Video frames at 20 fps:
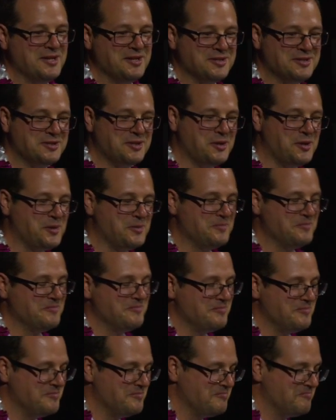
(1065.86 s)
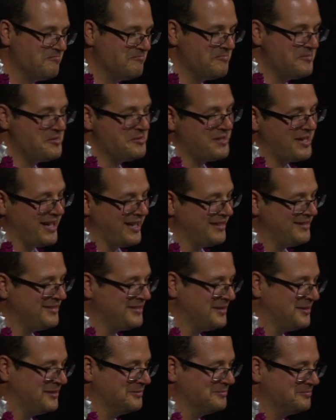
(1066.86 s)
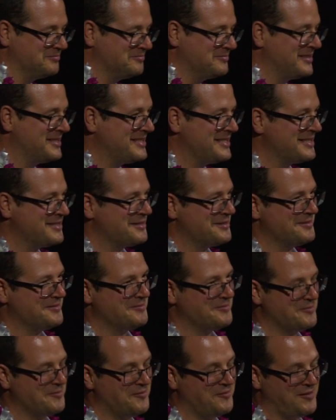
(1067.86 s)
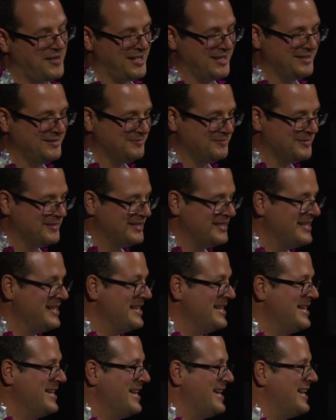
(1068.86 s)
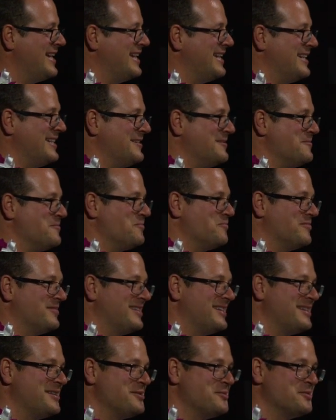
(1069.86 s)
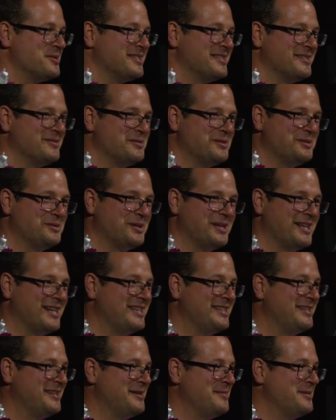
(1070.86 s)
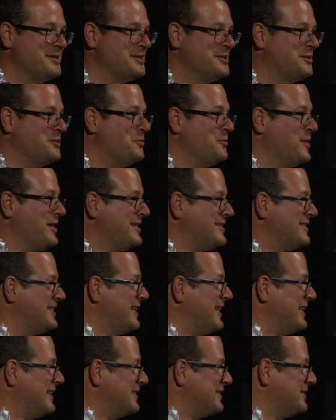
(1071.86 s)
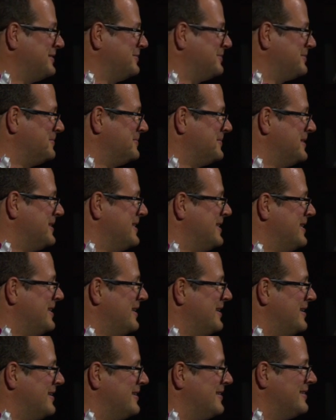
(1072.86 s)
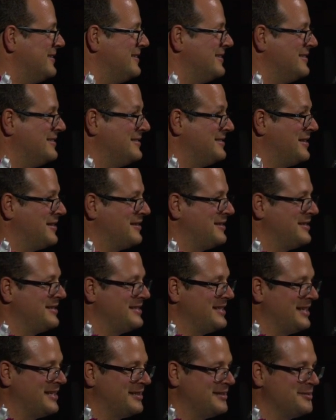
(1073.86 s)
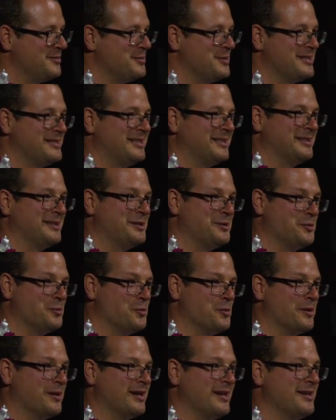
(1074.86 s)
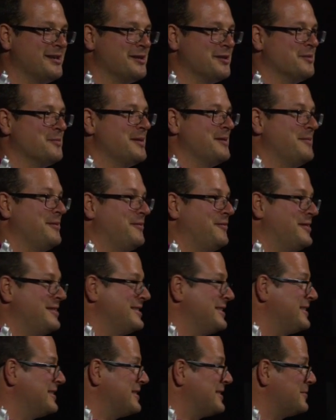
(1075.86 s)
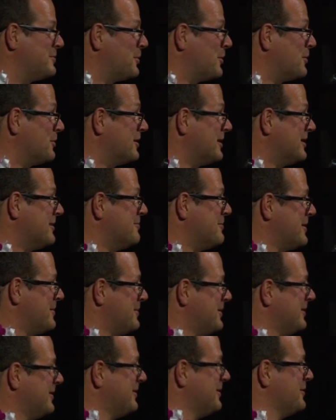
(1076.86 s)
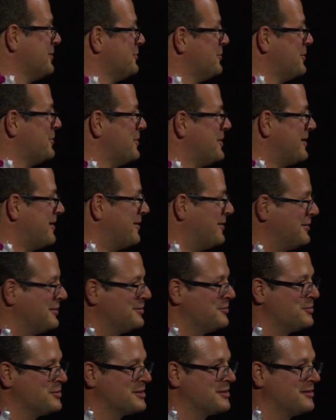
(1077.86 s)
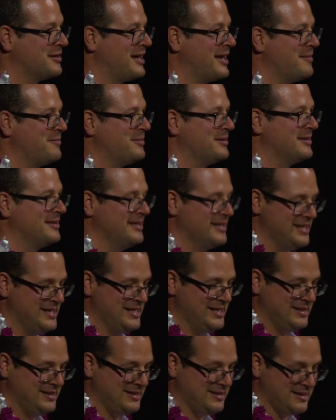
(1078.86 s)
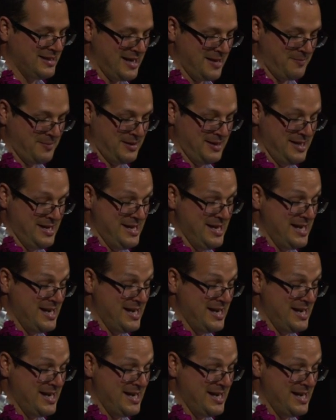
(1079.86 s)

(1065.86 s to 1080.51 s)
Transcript: So, okay, this is fine. Then we took another image 2 weeks later. Nothing there. We started to worry, maybe physics is broken, maybe, what we thought was going to happen didn't happen.